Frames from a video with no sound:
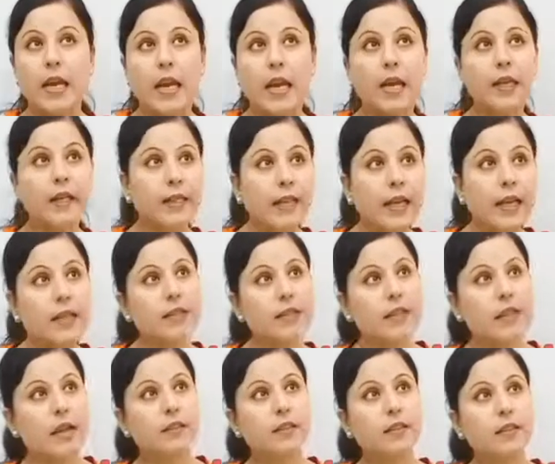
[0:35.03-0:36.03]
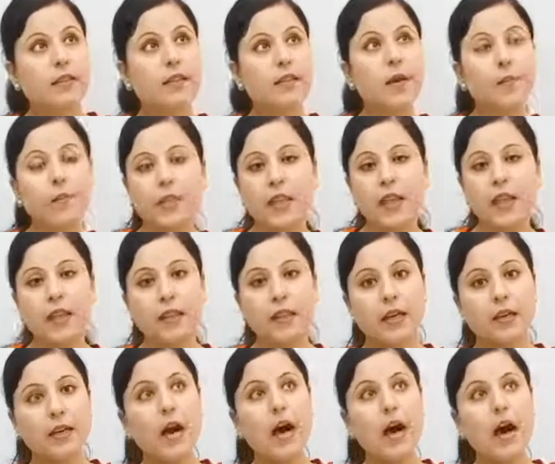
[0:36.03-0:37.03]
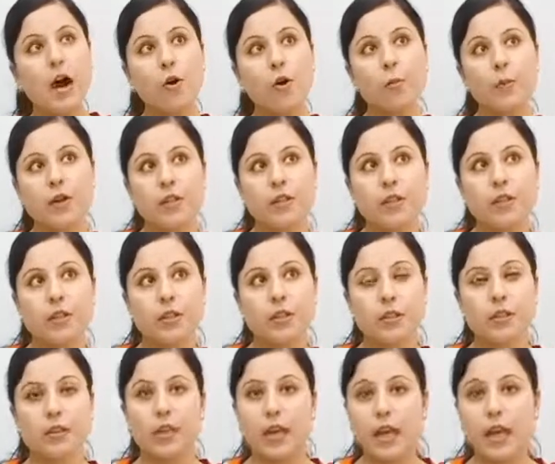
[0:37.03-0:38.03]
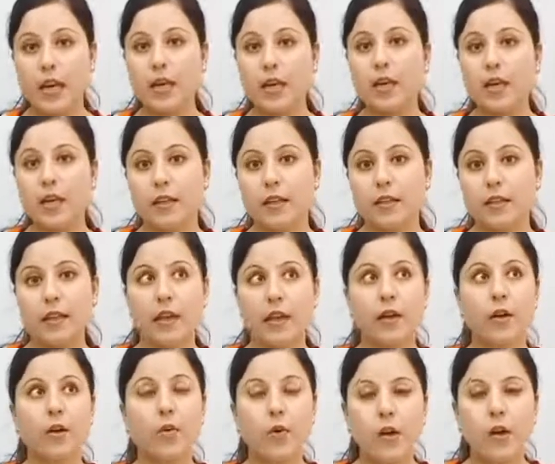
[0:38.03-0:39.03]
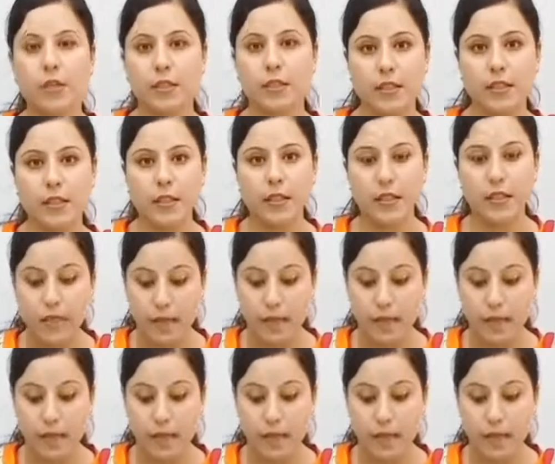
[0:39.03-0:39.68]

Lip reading: It tells us something, that how much in their quantity.